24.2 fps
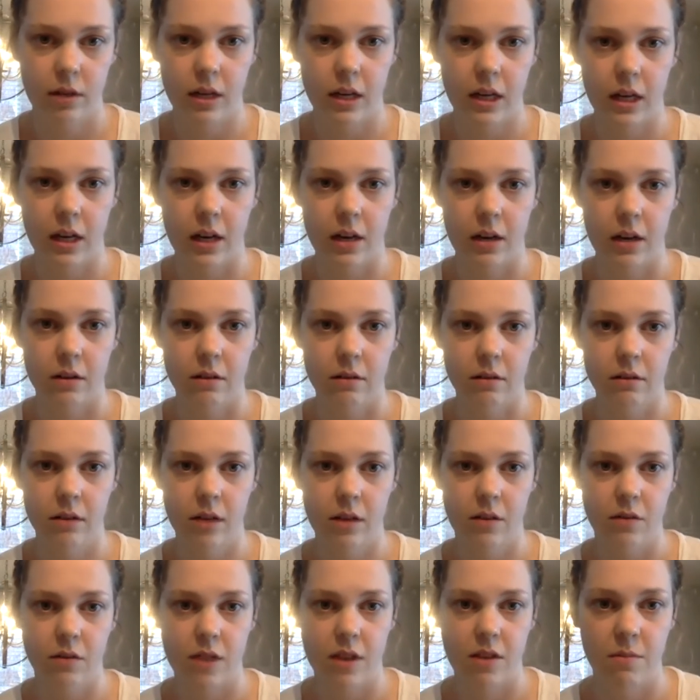
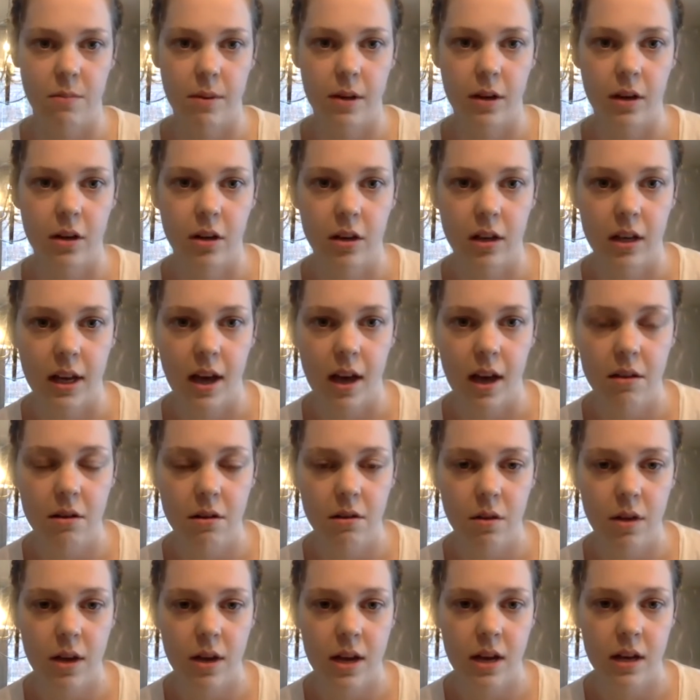if they've been cooking other
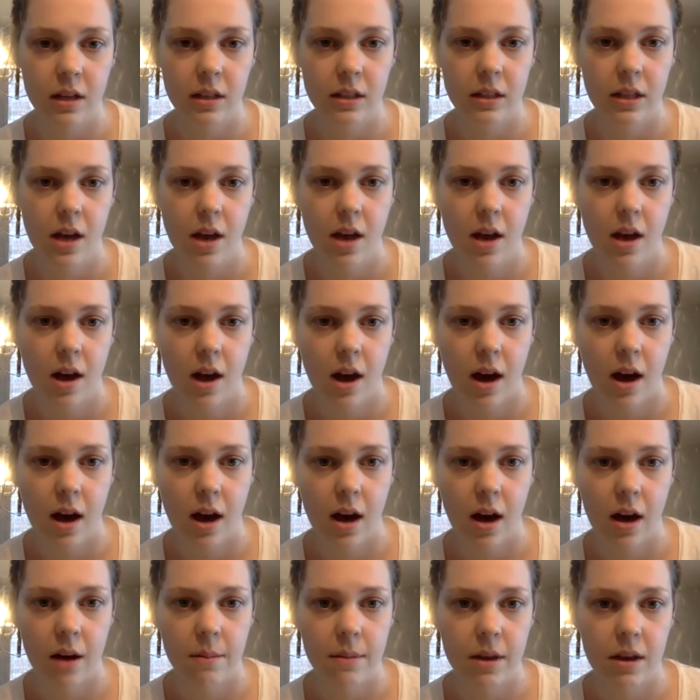things,
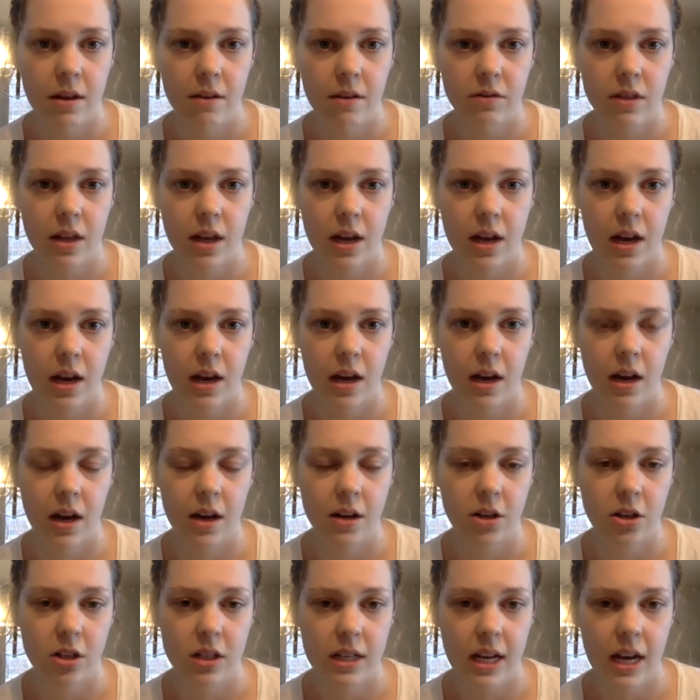if they
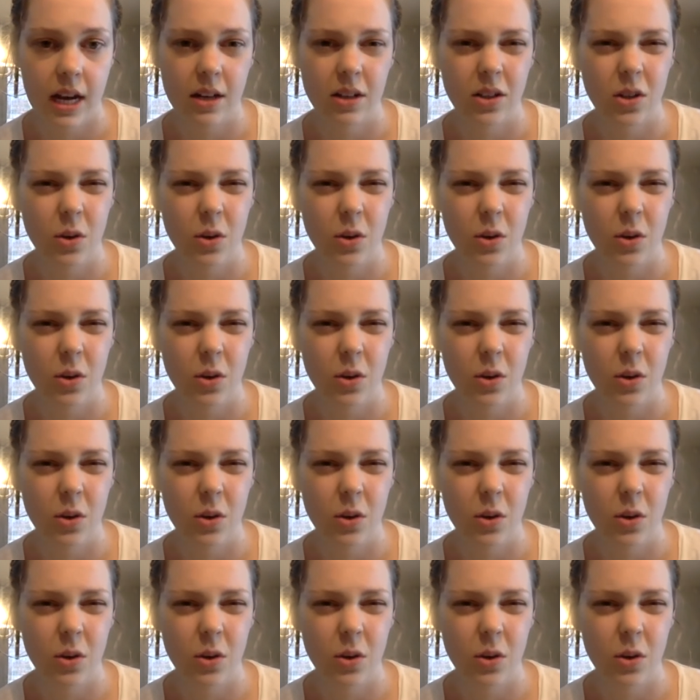understand.